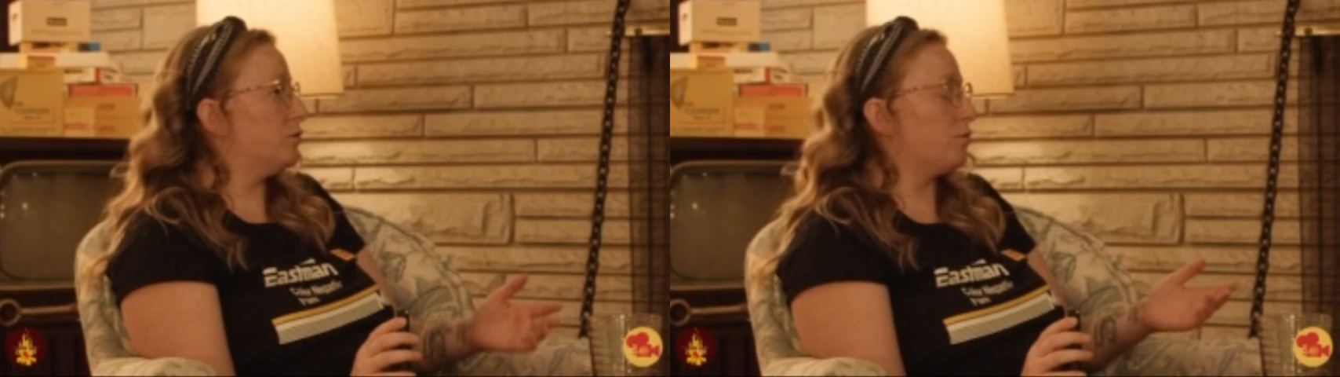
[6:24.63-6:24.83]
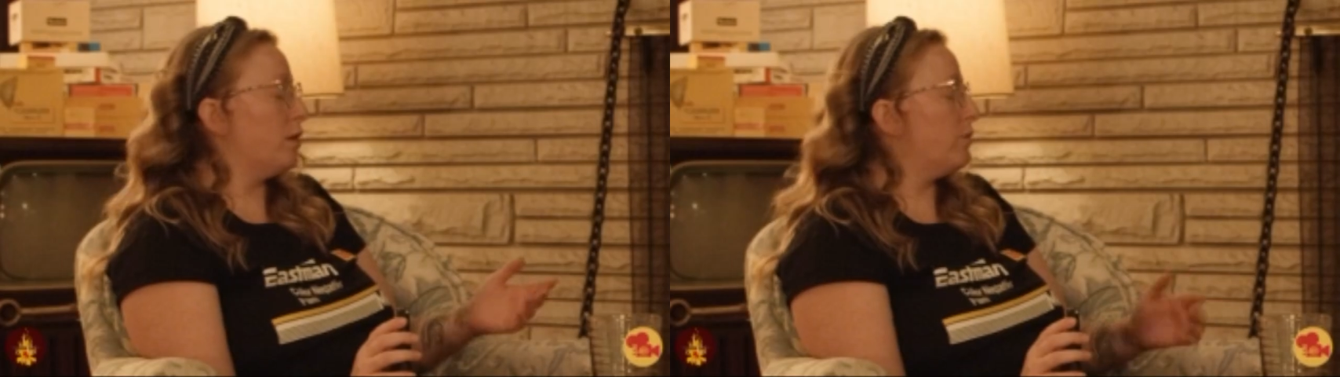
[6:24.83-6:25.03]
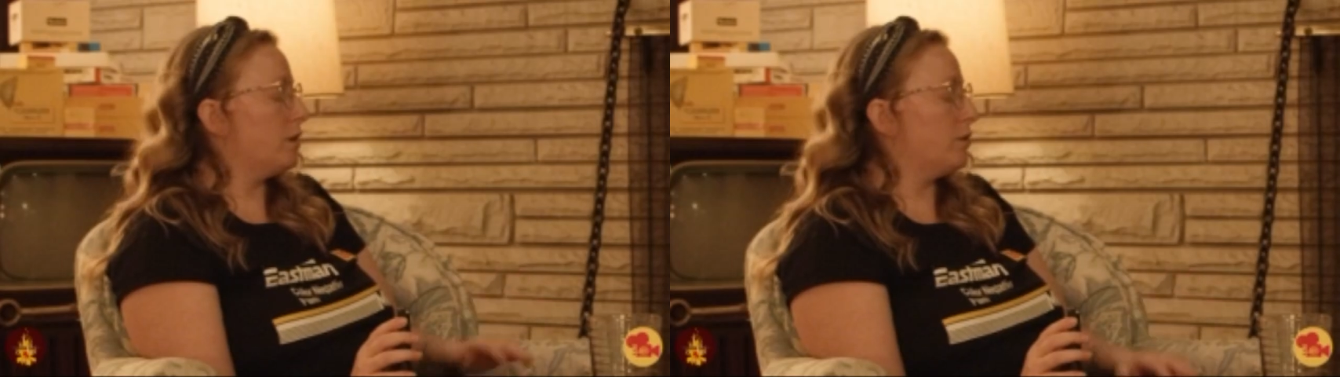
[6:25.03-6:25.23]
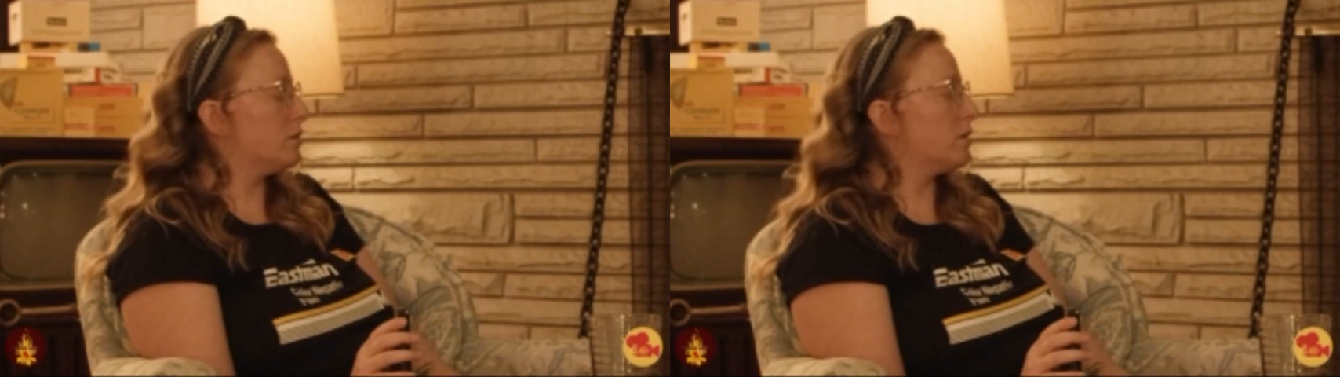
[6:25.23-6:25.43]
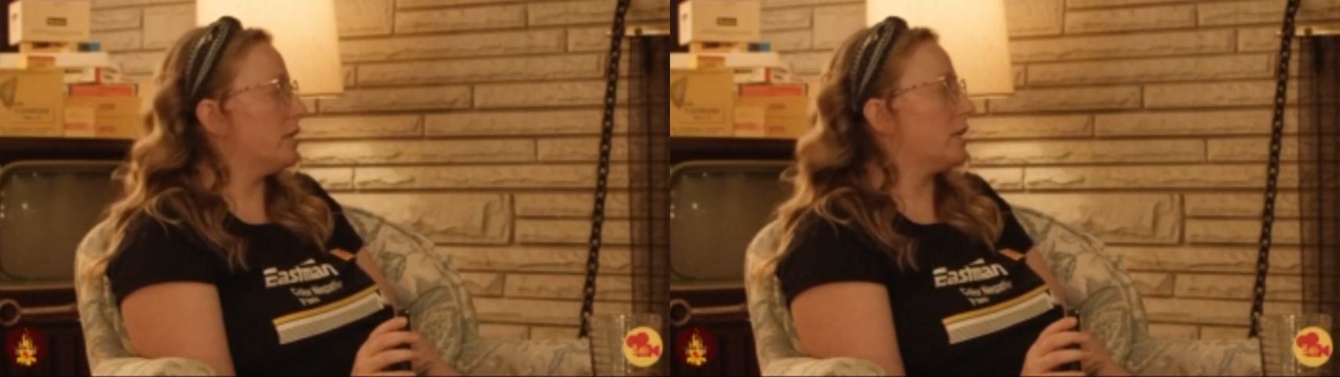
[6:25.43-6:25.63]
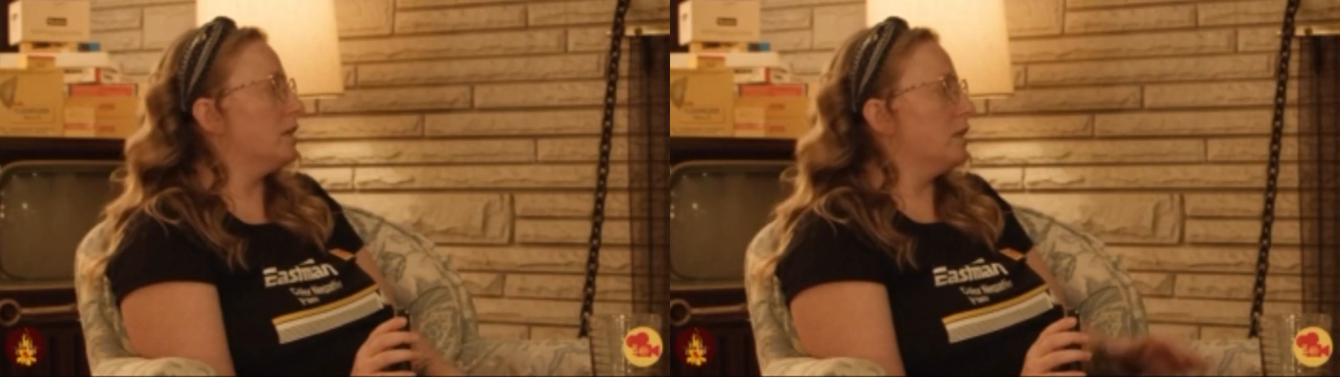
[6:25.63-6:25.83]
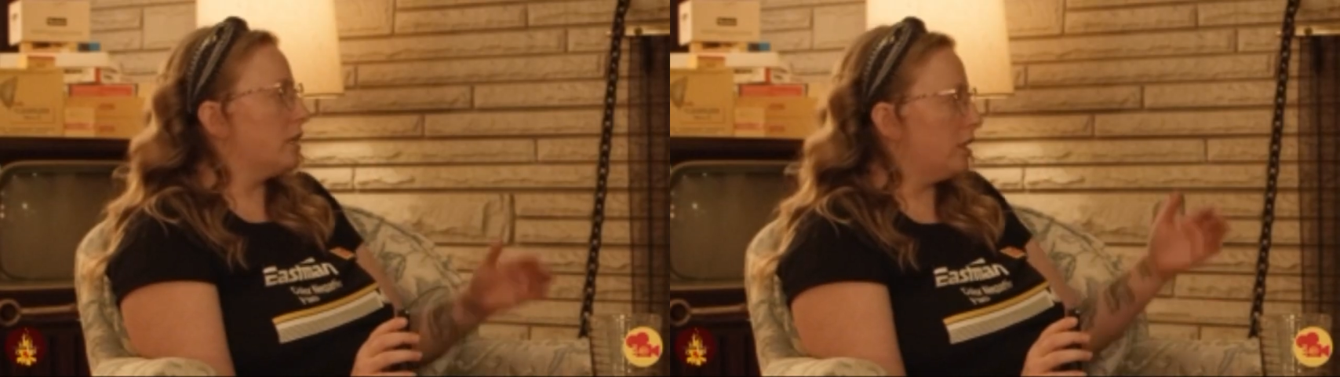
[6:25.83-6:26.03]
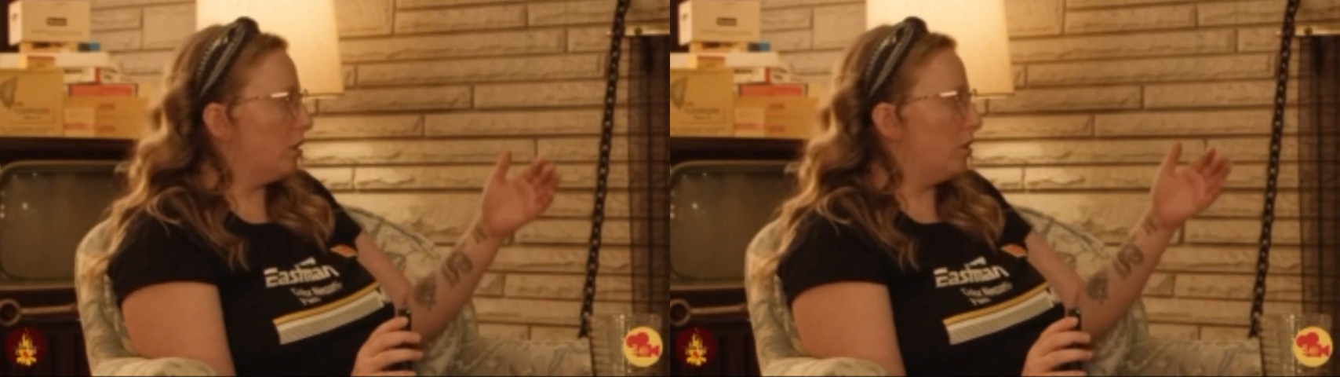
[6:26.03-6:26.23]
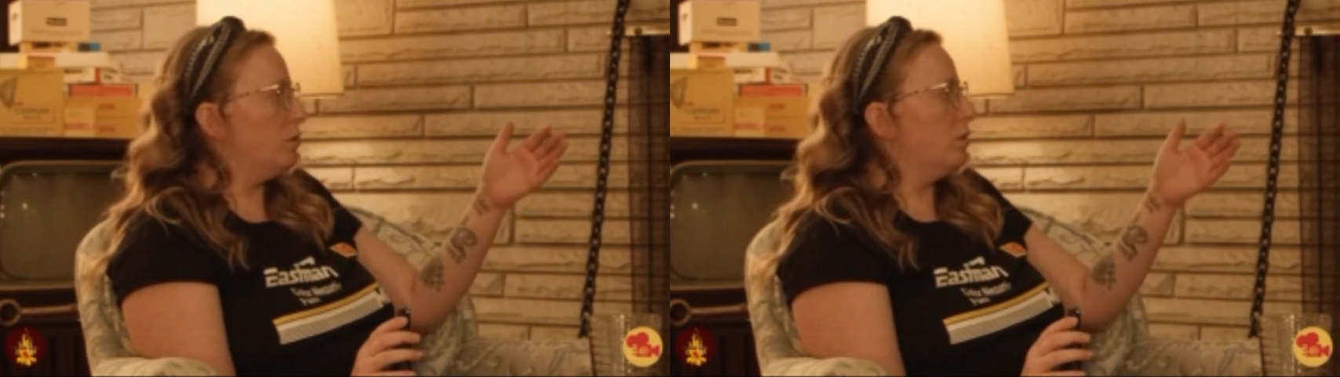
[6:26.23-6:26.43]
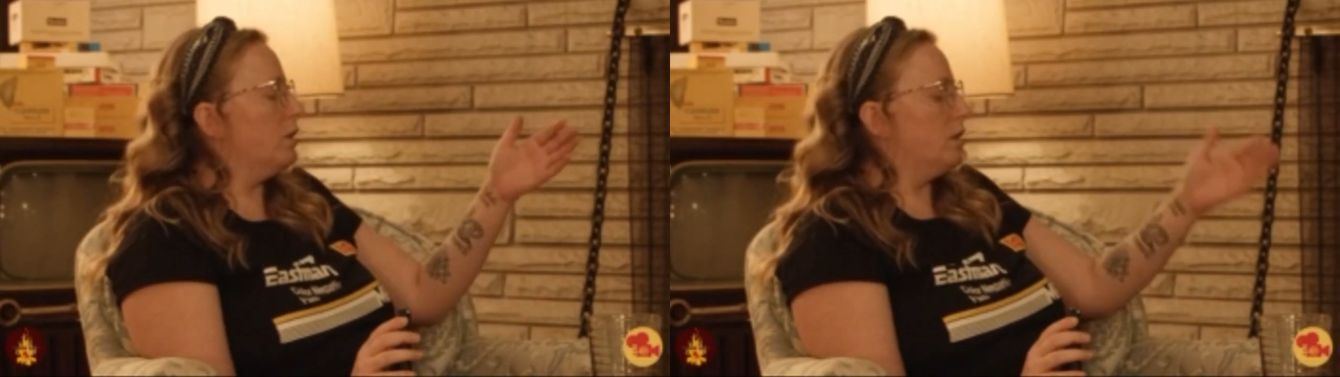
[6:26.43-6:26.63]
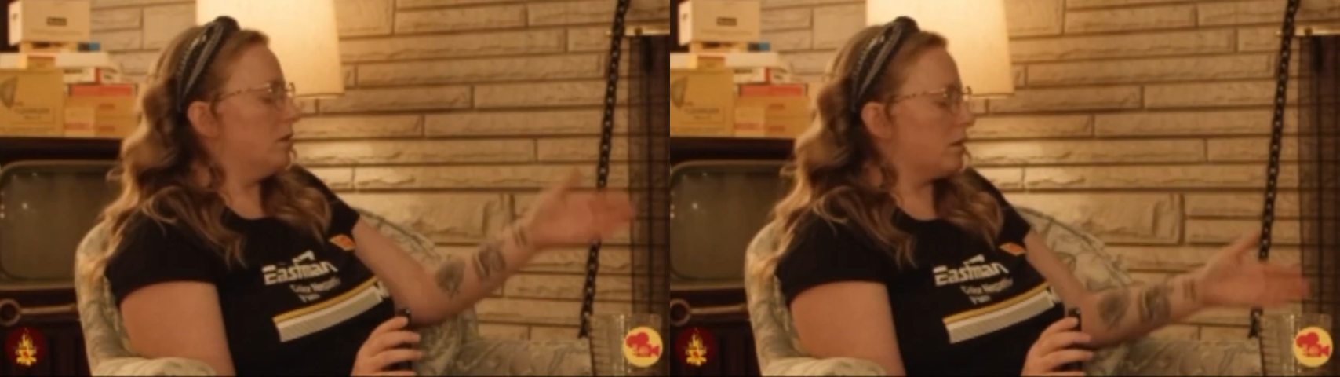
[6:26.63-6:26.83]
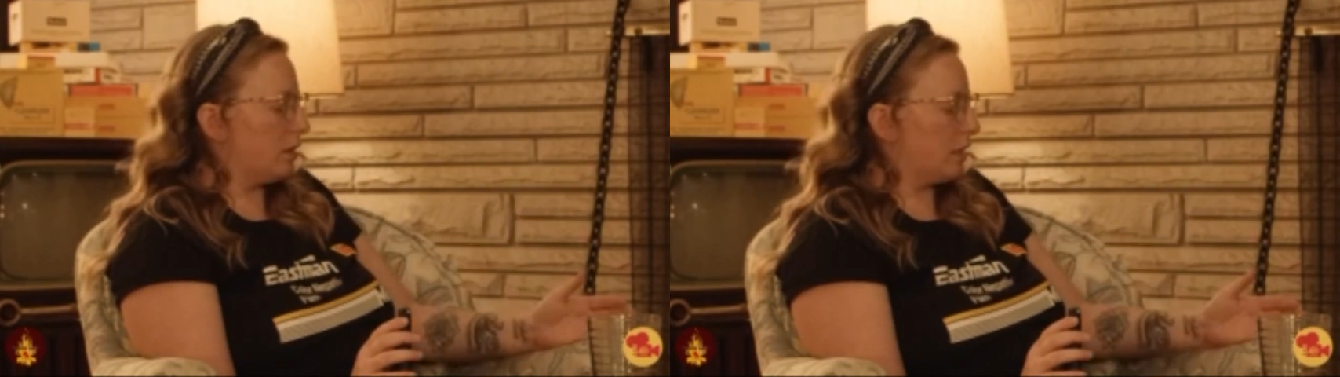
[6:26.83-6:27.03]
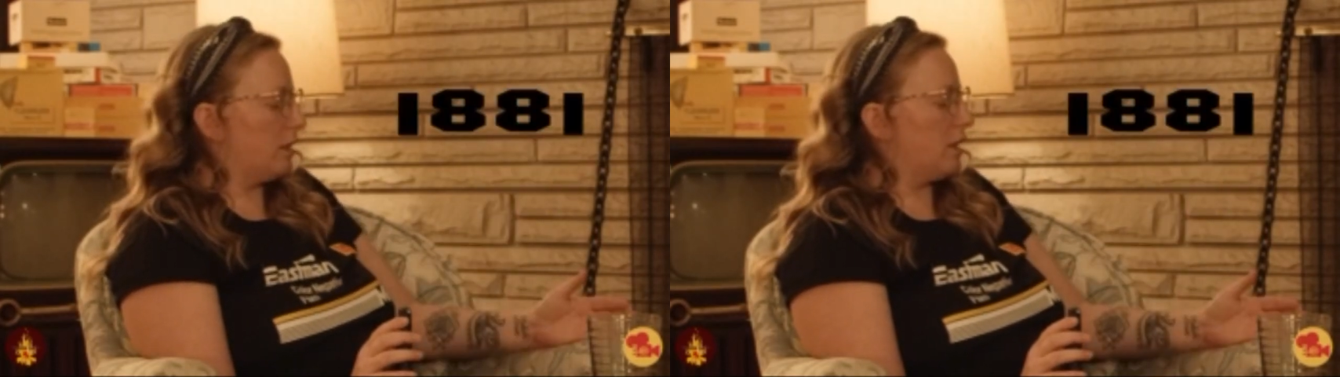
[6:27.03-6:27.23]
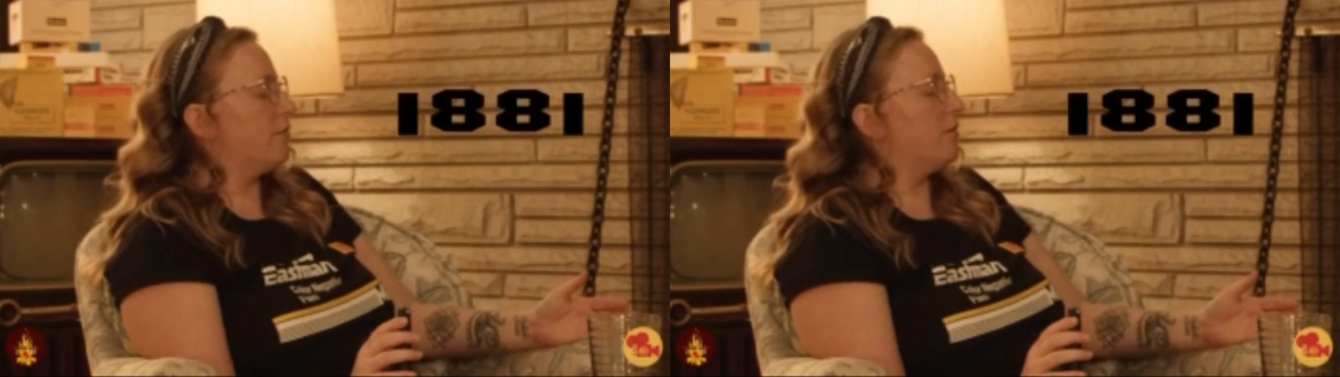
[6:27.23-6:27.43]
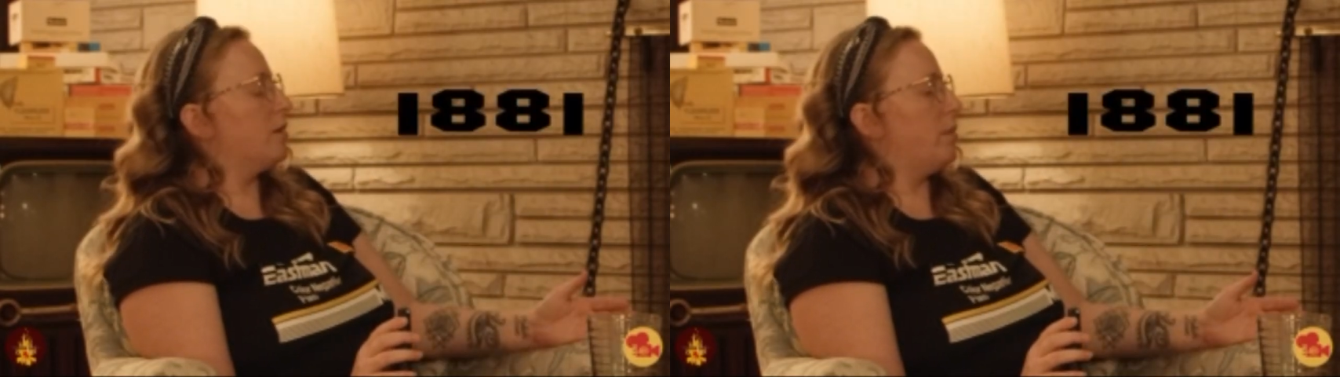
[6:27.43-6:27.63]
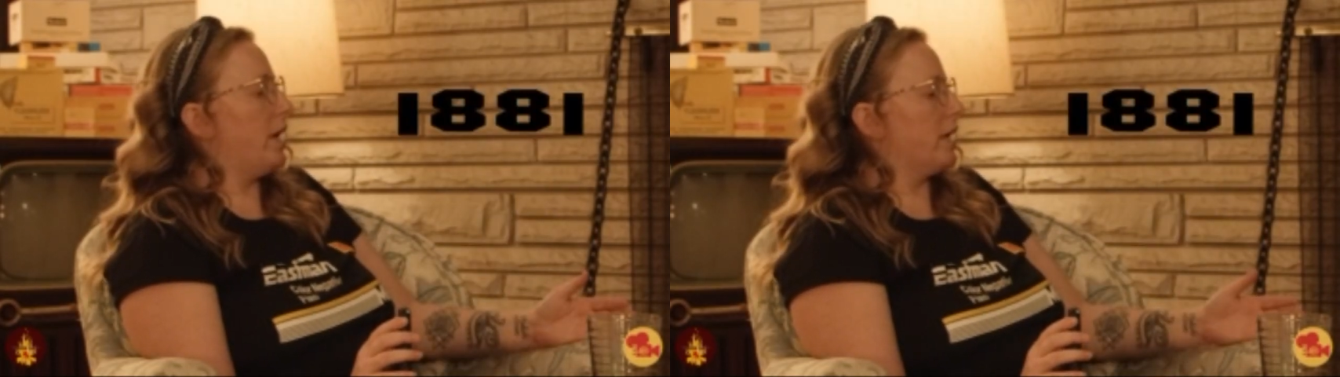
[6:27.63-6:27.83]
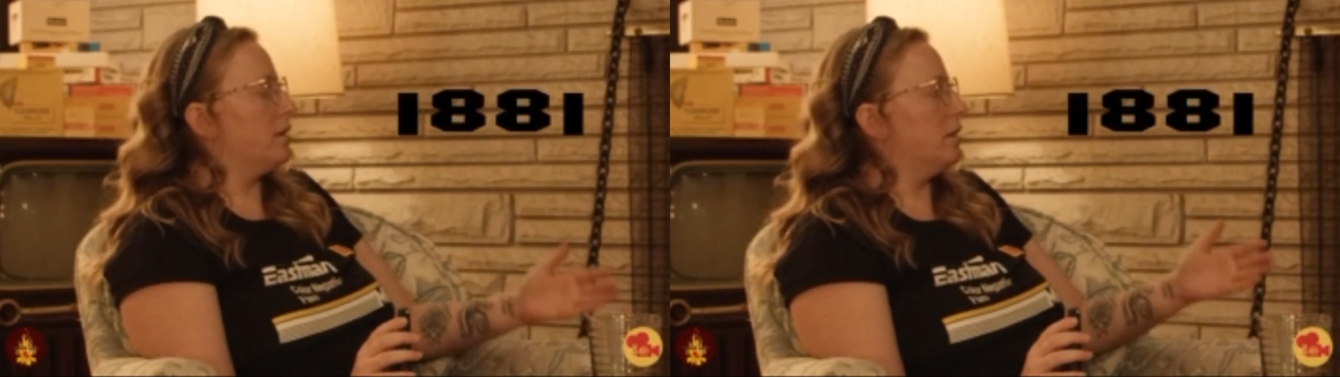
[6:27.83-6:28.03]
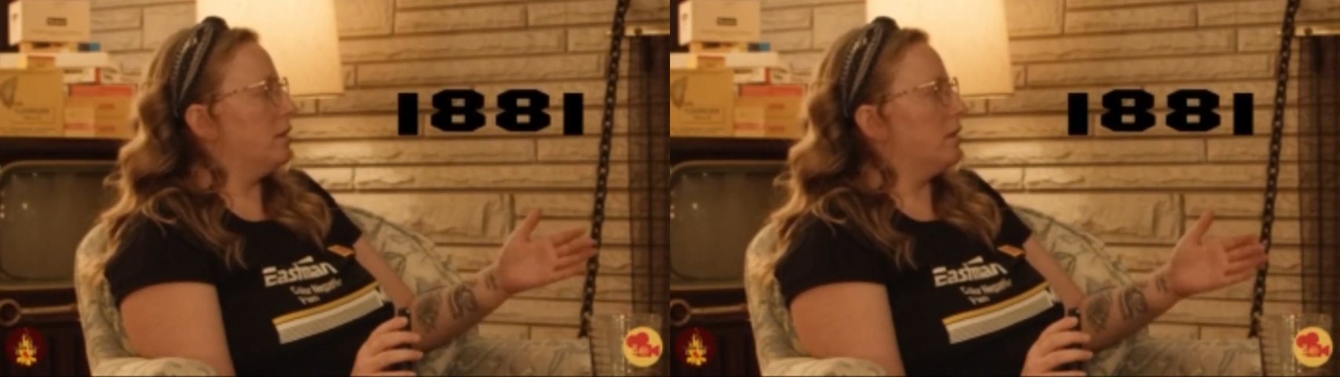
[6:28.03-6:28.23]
right when he was like, you know, left the bank,